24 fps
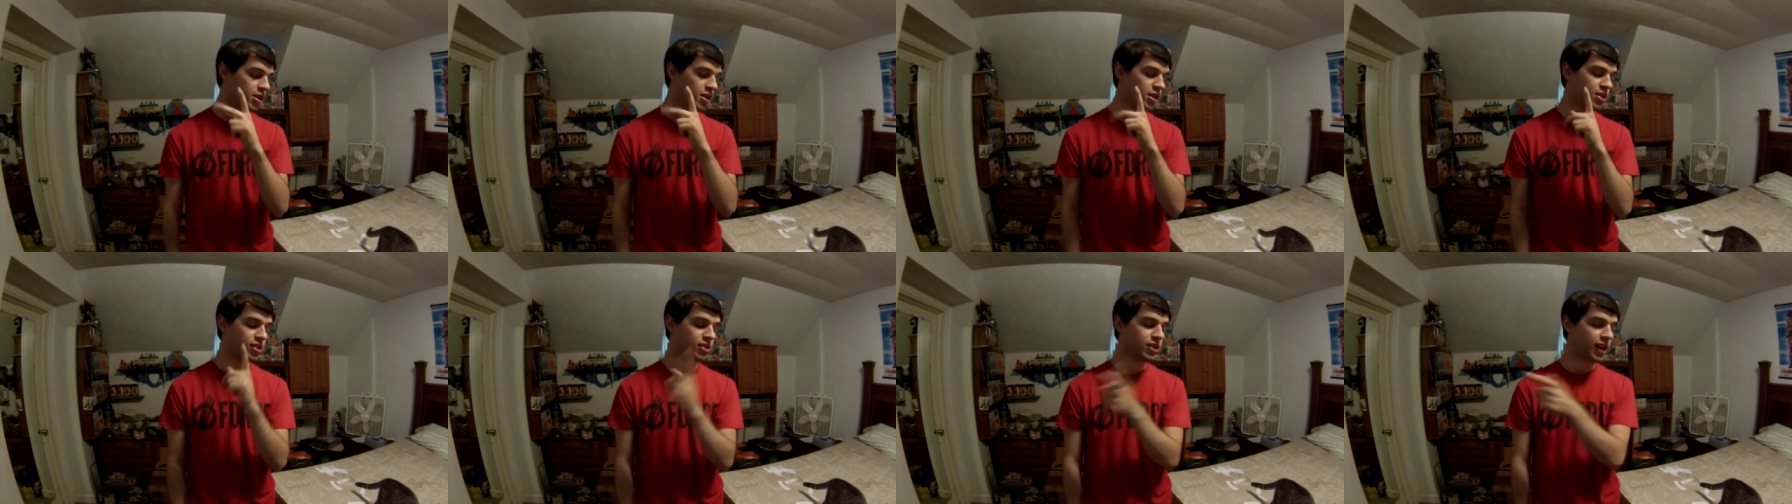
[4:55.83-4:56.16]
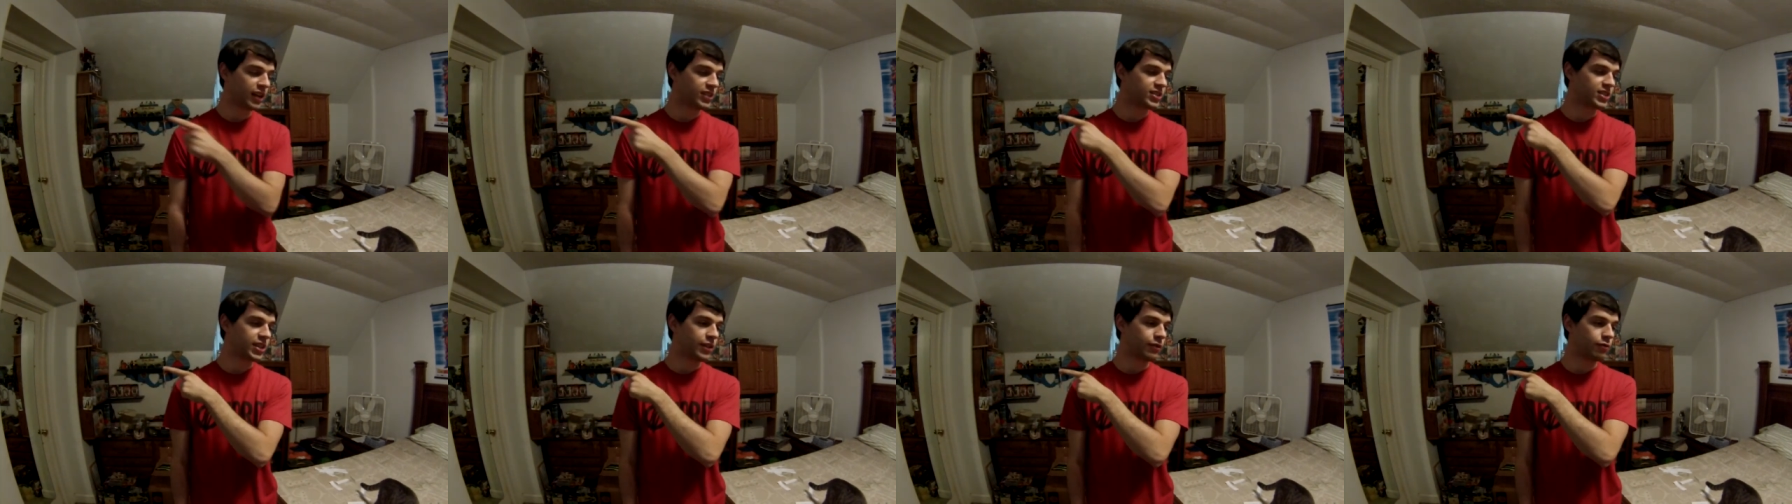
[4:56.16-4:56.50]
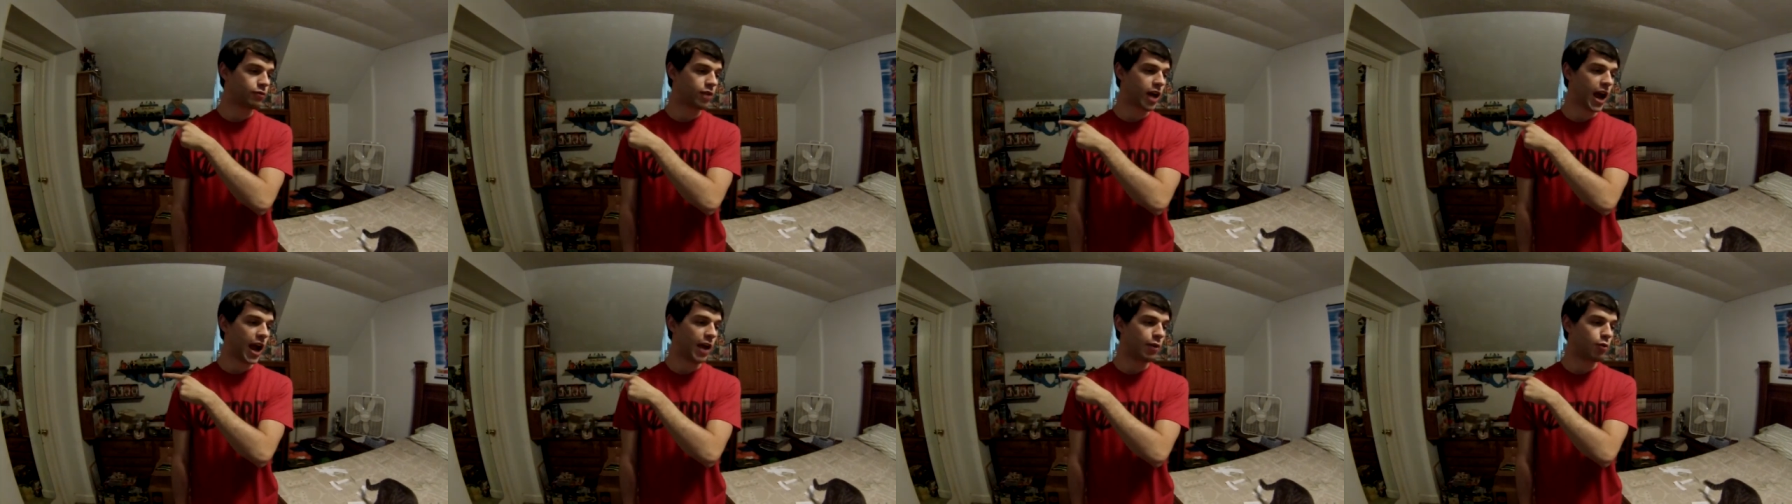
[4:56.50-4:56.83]
the next
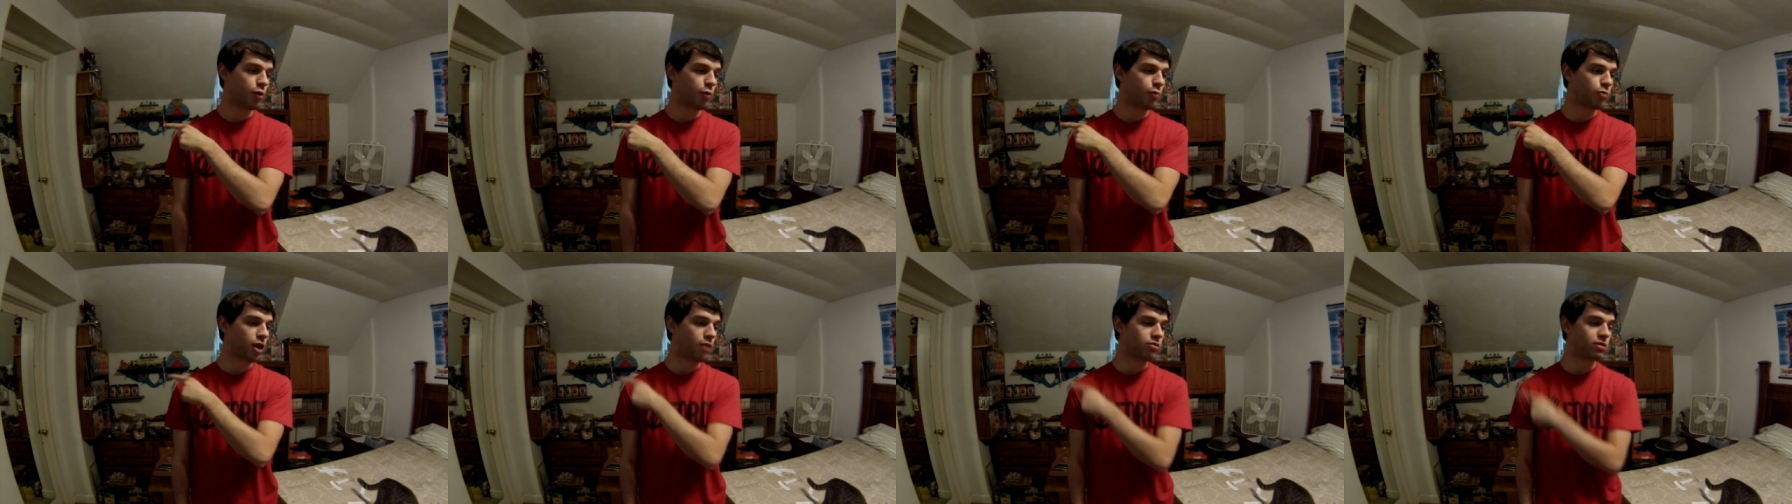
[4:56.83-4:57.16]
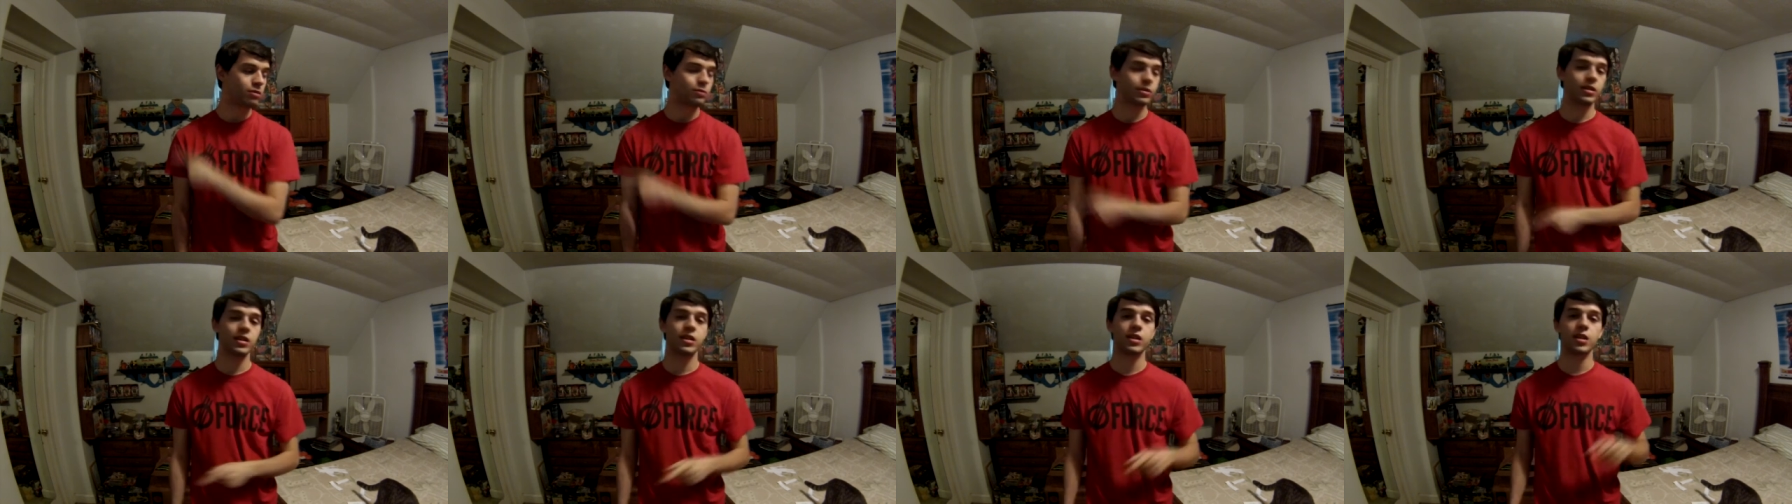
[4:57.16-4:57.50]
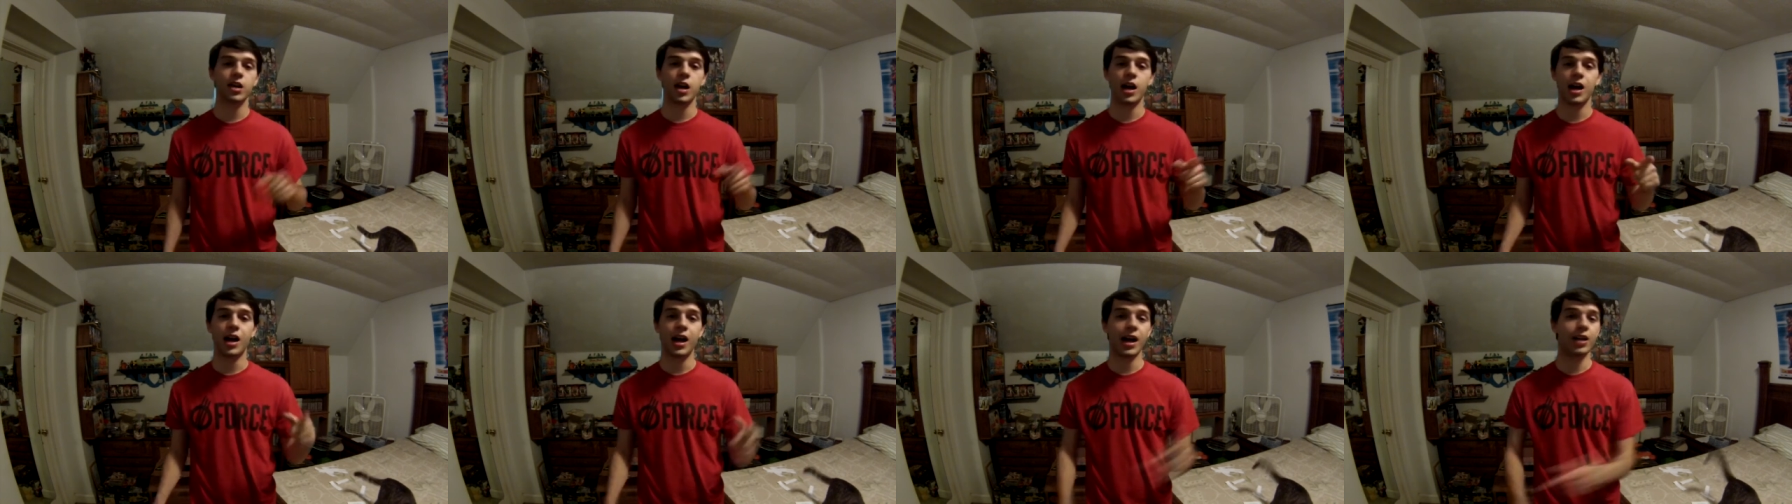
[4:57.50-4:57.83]
giveaway will probably be,
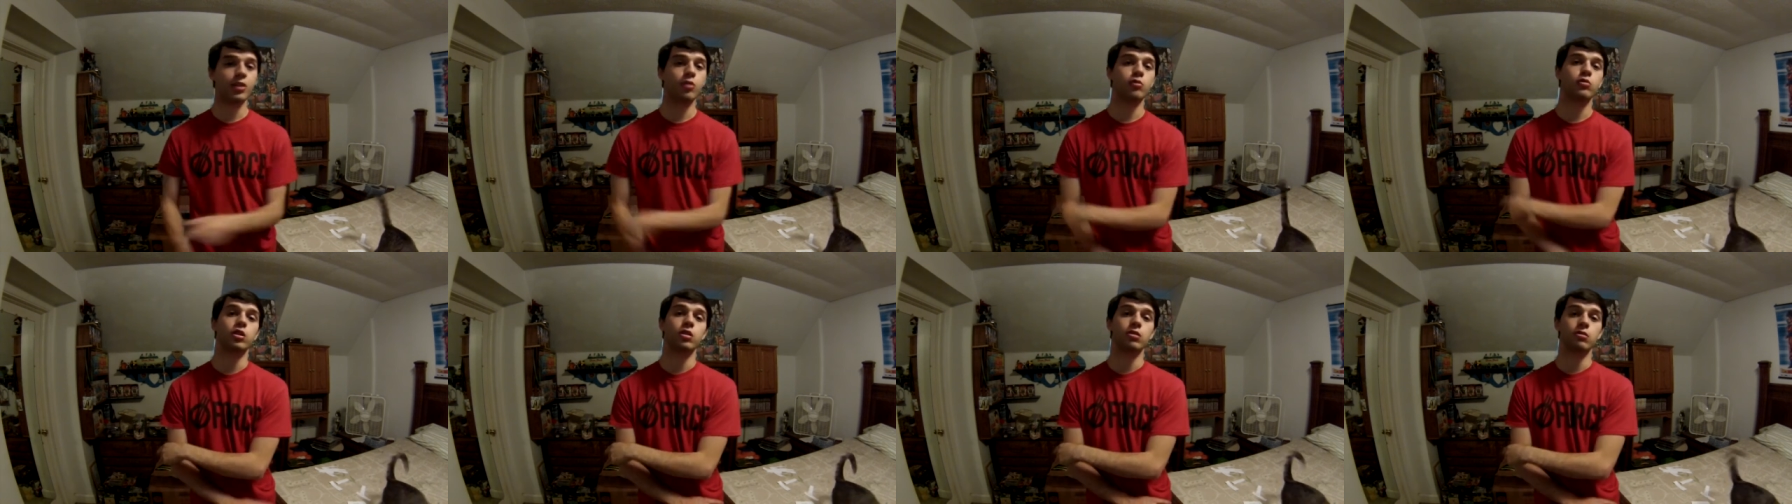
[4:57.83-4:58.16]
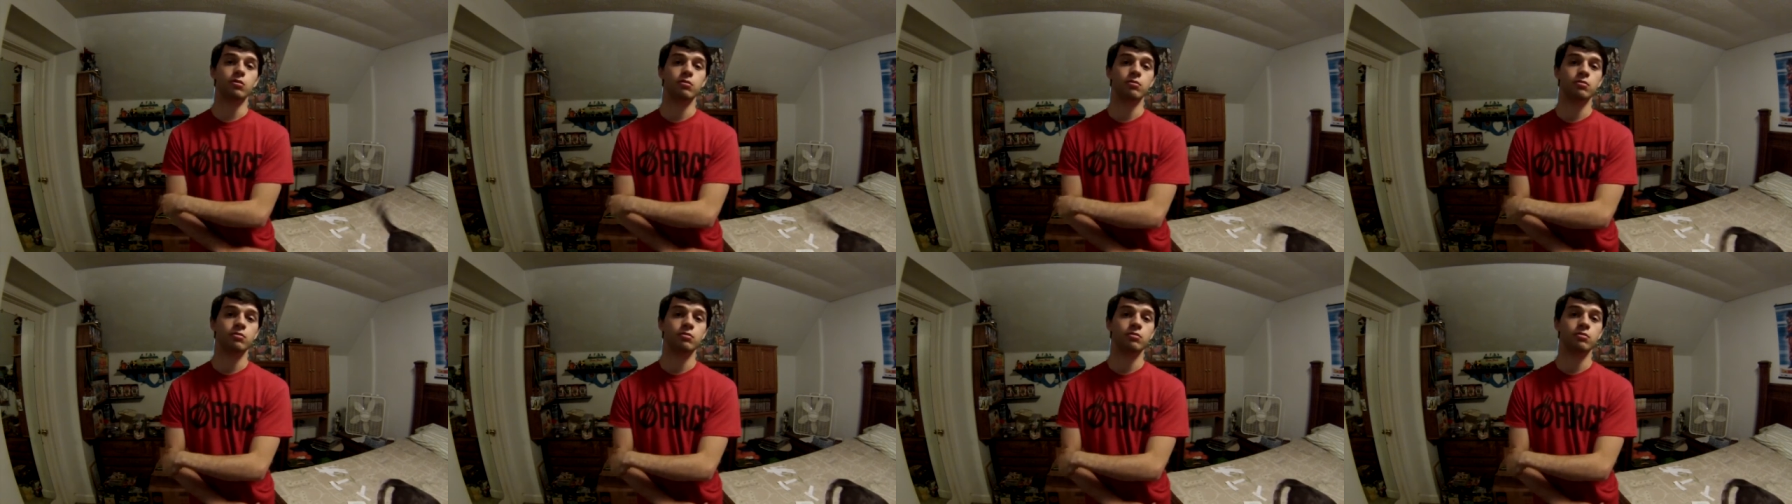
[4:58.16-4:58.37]
I don't know.